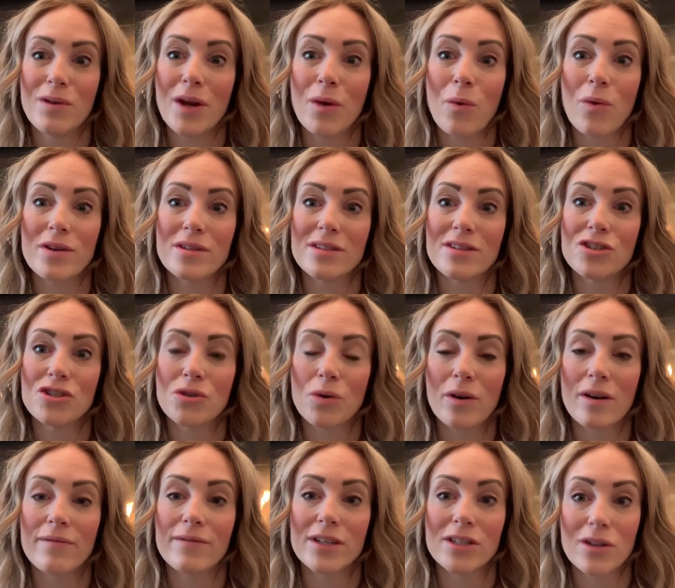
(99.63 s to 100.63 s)
courses
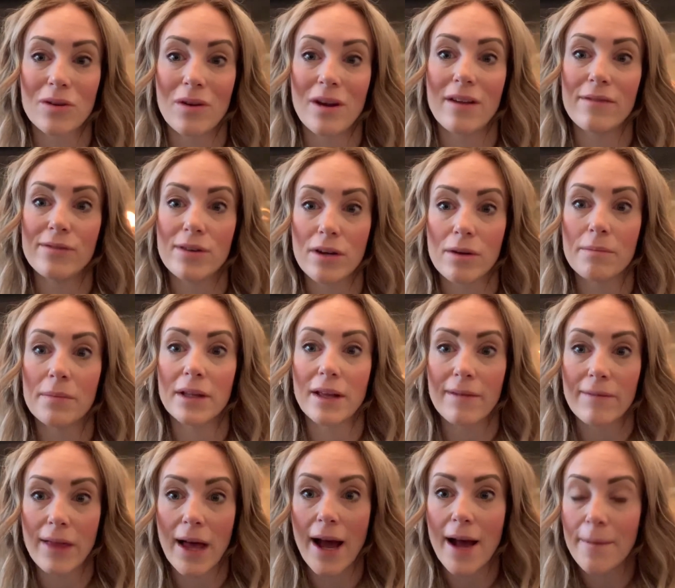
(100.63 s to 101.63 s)
short of a degree, if you can
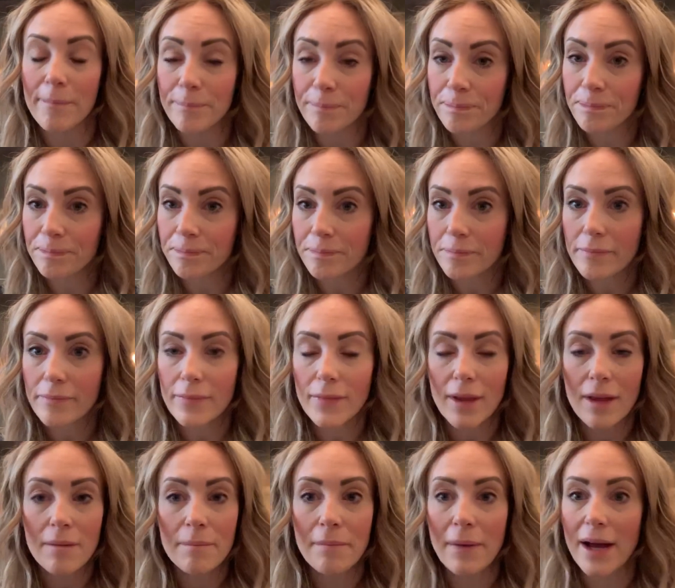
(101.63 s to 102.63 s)
believe that,
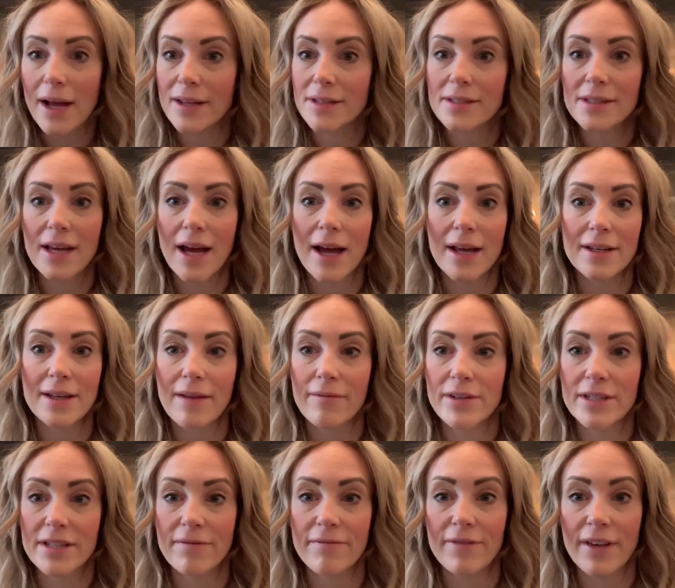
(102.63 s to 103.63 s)
but
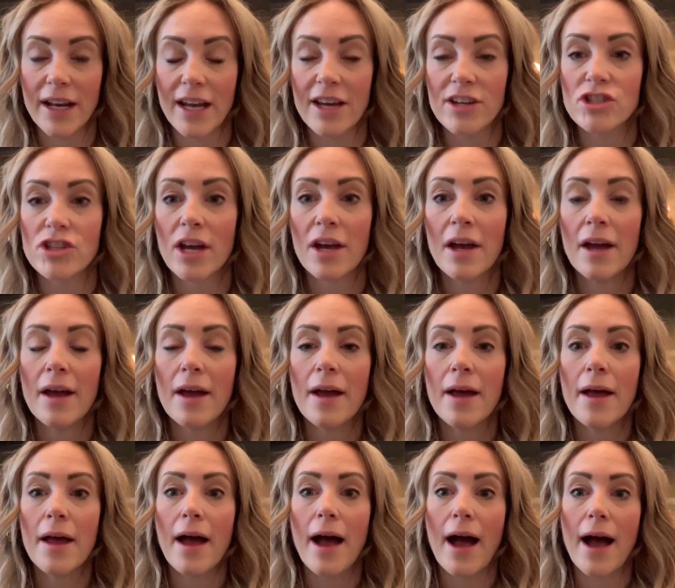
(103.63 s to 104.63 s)
never did finish.
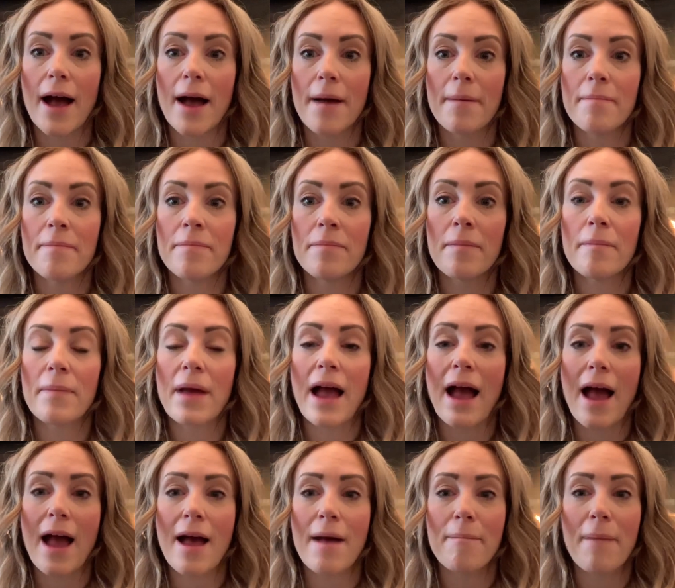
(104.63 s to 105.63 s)

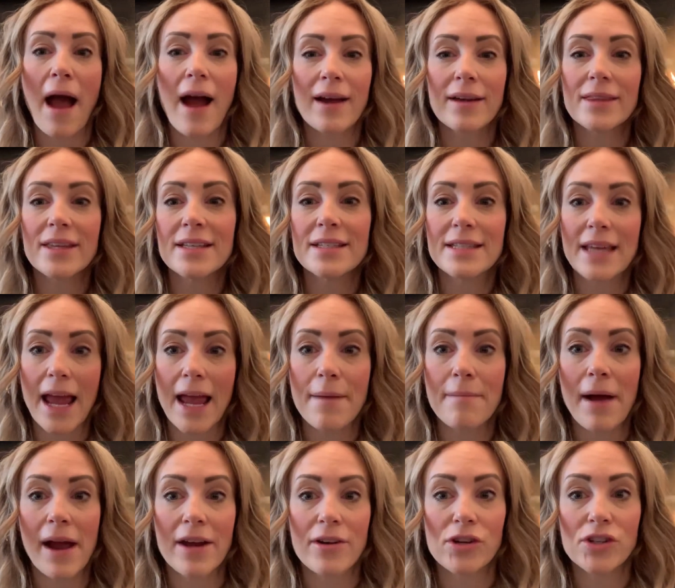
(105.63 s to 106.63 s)
Back in the day,
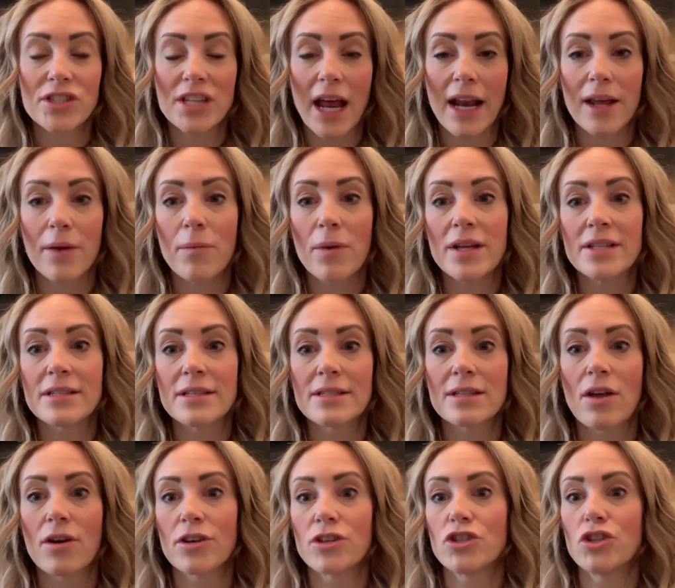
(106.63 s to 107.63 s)
my understanding was
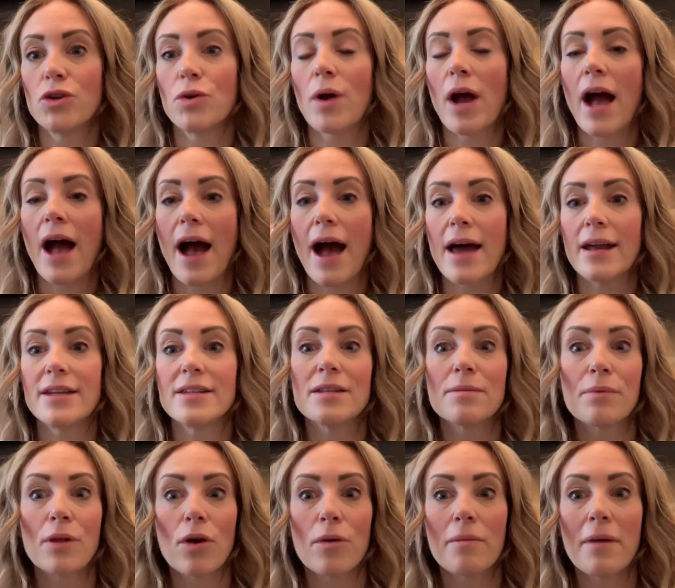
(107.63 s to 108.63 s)
as long as you had a
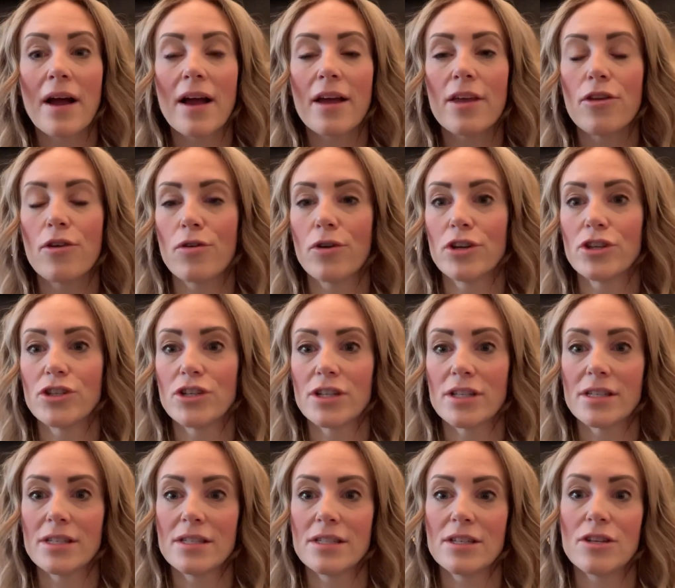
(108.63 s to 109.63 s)
diploma, you
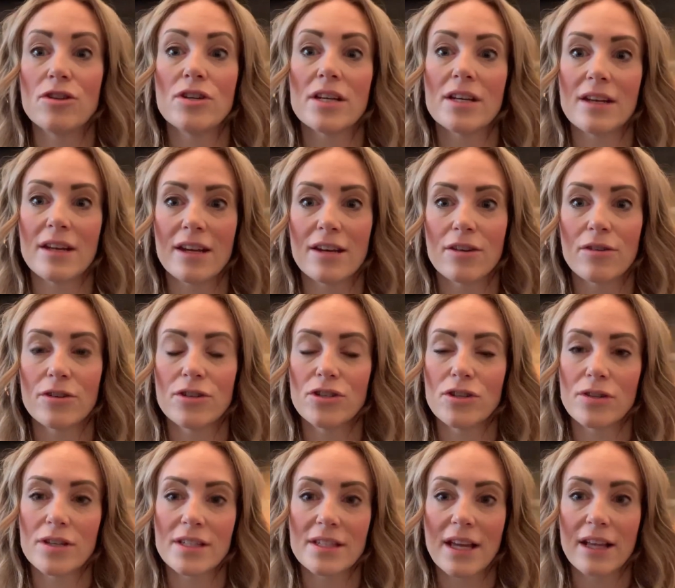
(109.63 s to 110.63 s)
didn't need to
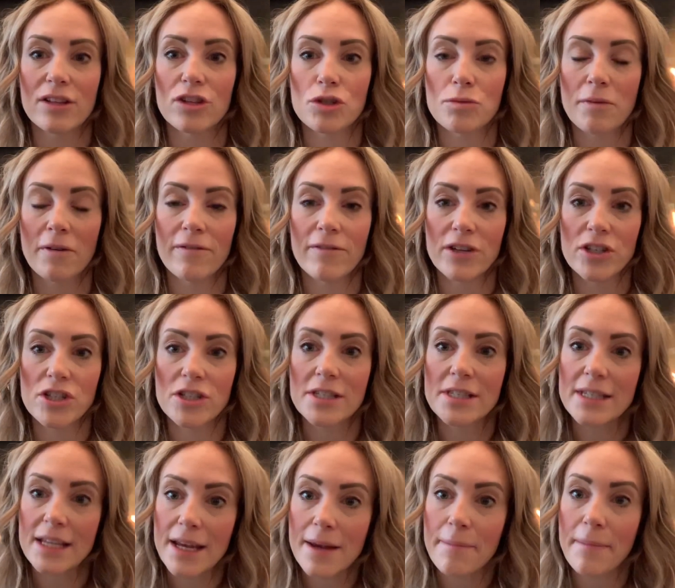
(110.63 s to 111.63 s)
do this English
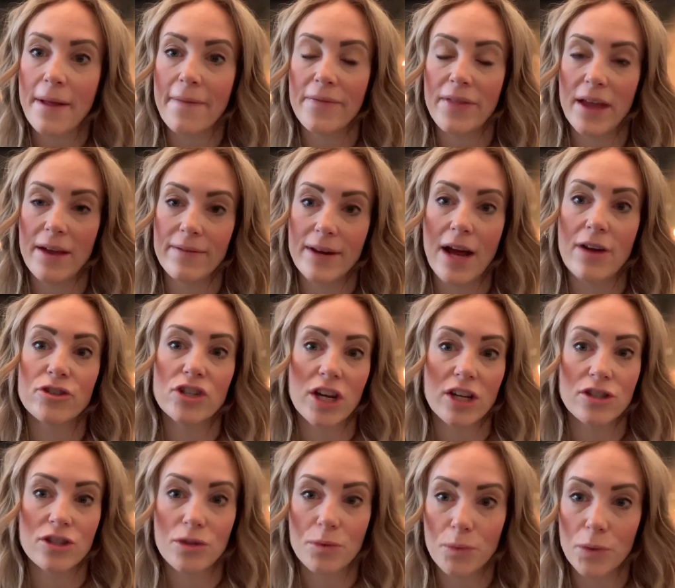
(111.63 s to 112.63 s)
proficiency, but they've now
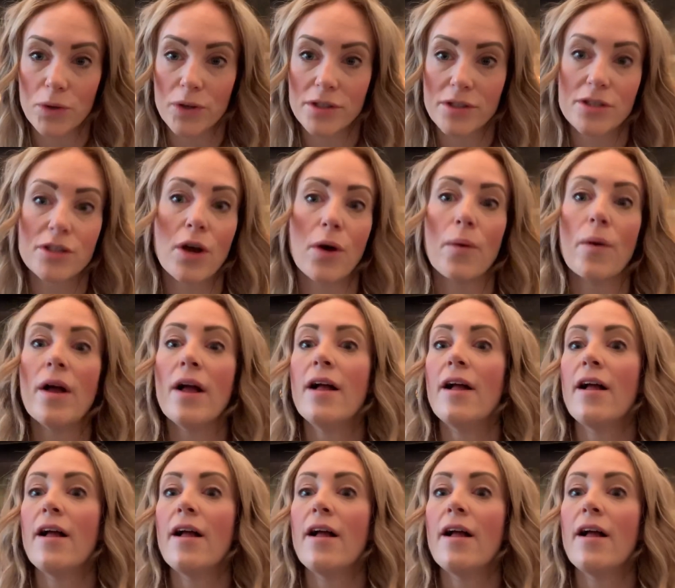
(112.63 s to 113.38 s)
changed the rules. So